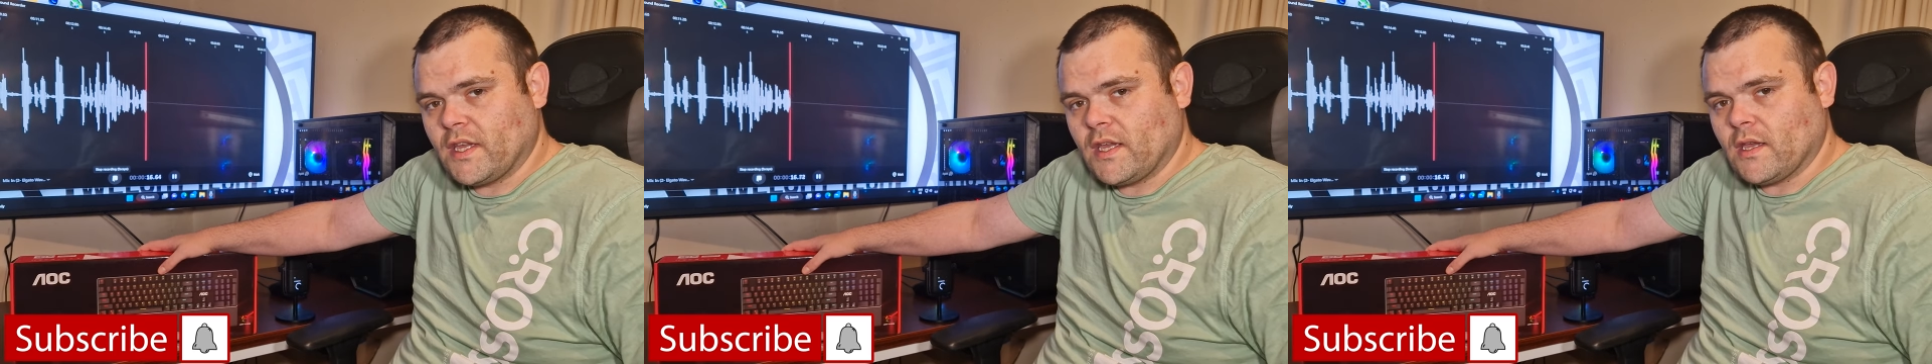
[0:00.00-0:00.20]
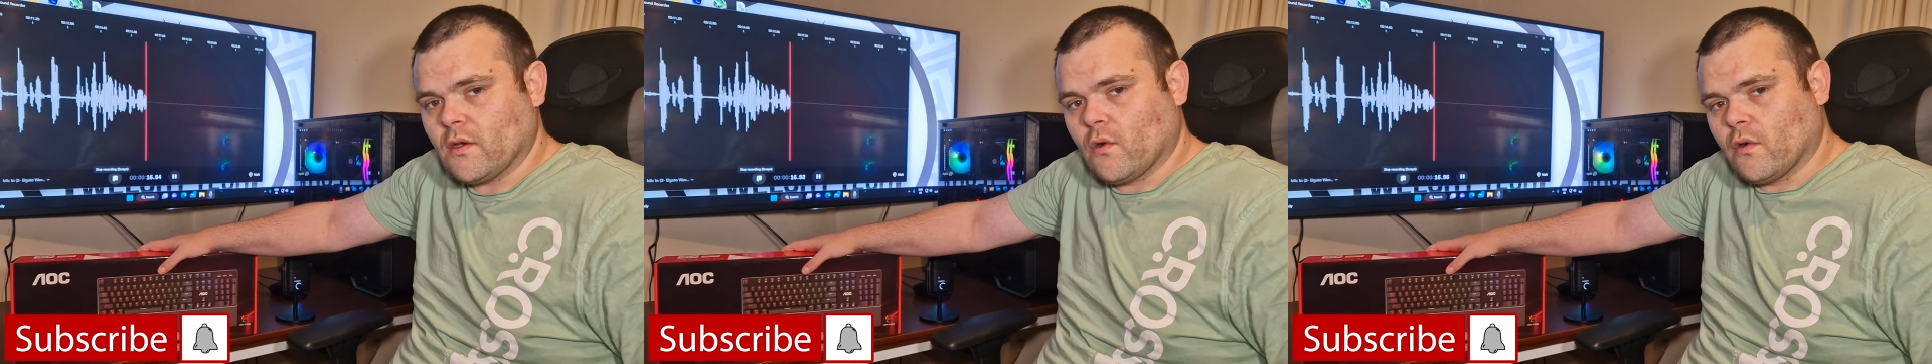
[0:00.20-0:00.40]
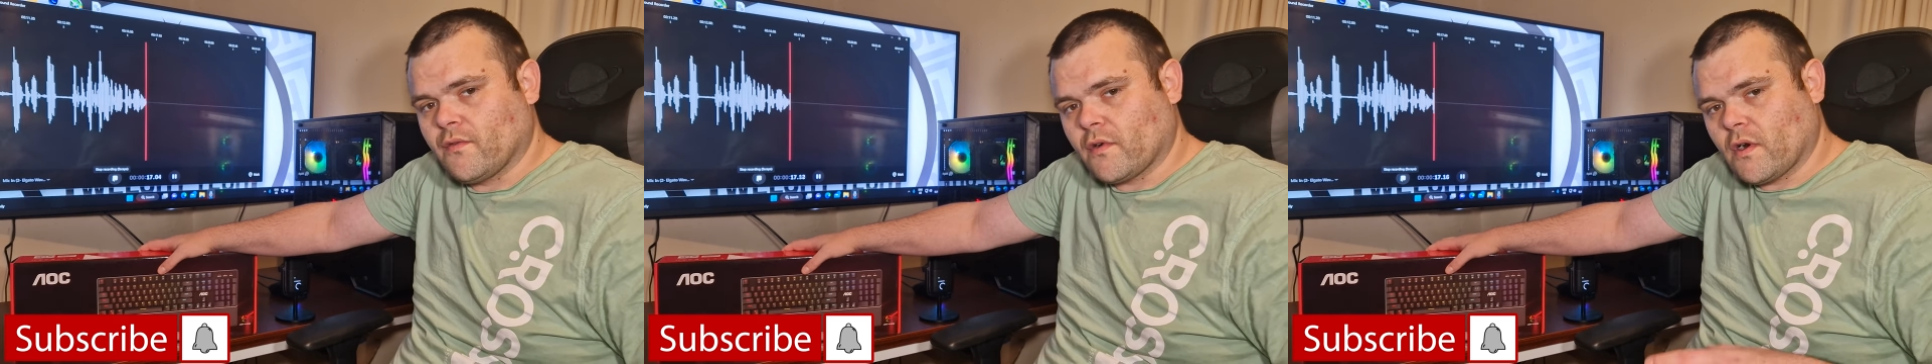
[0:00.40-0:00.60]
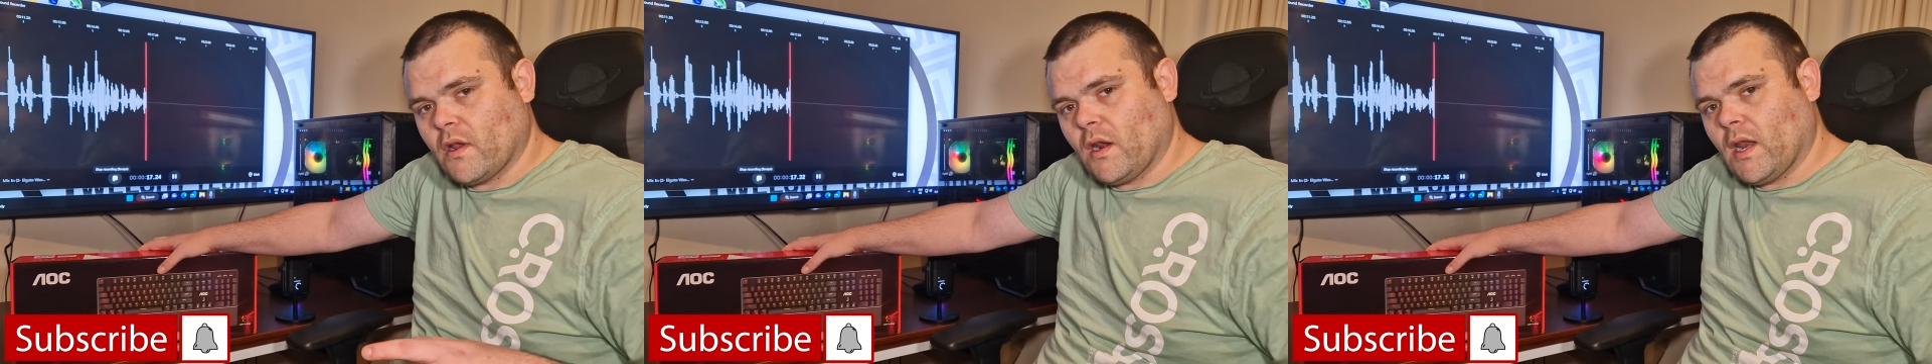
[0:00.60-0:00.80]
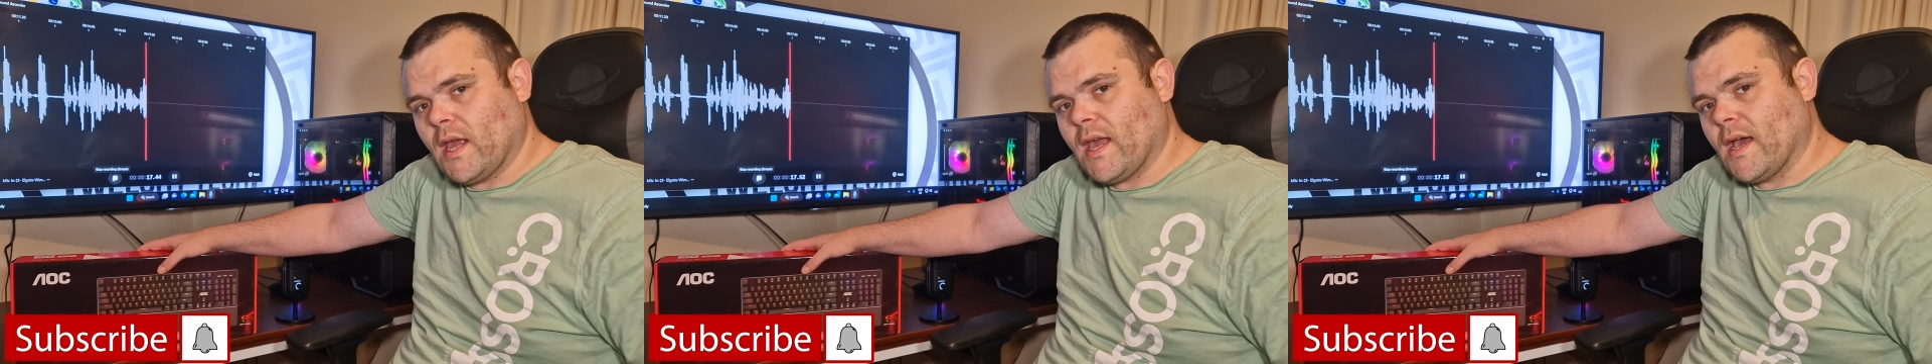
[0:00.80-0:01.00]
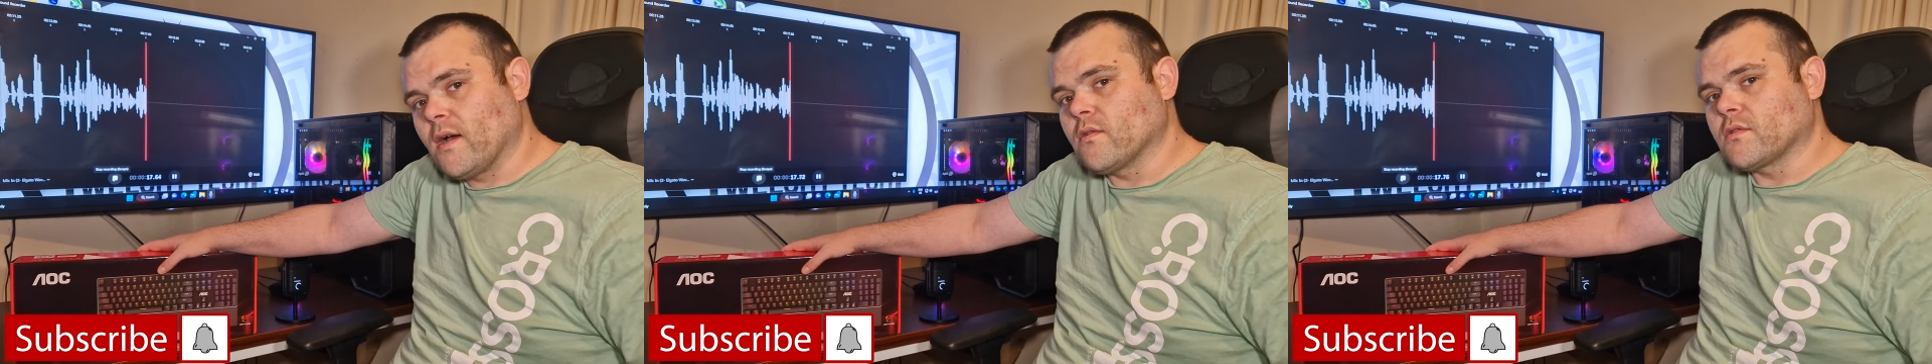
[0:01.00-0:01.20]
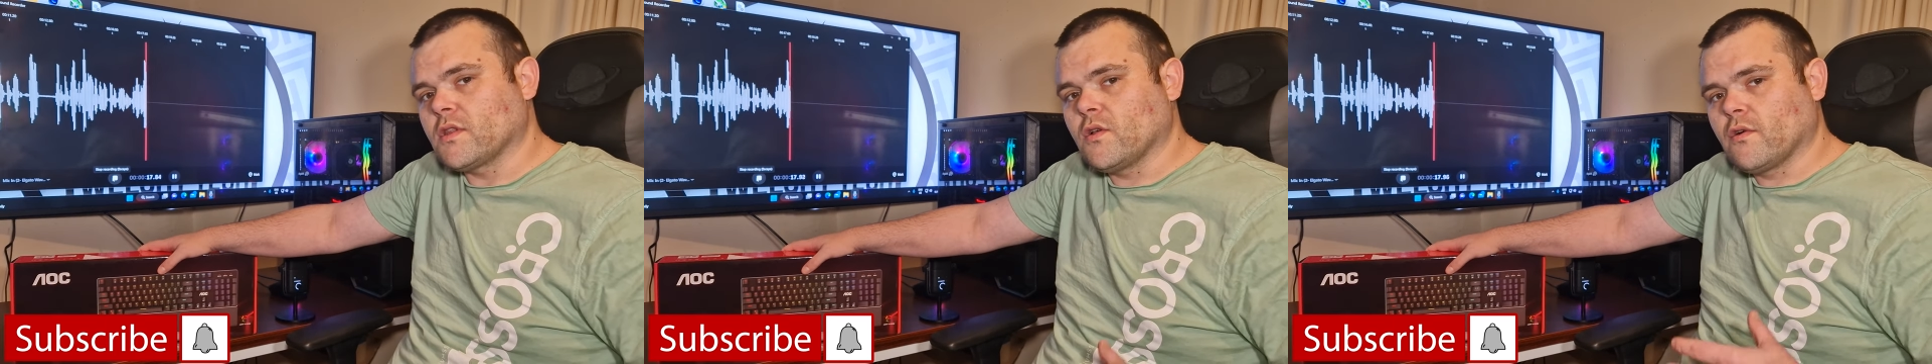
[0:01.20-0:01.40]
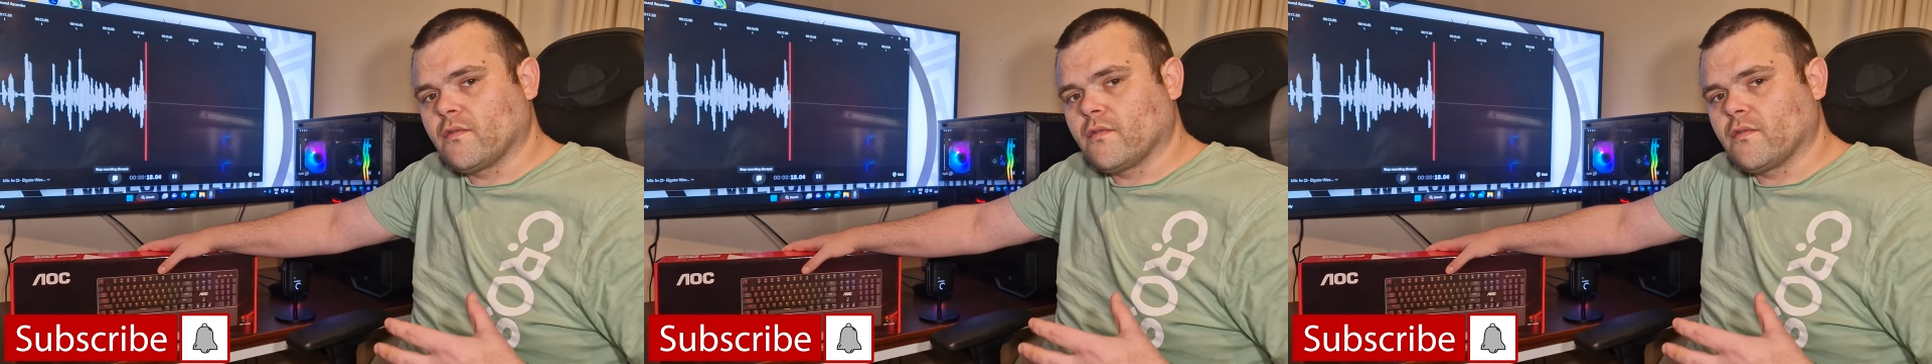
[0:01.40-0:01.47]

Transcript: the overall layout,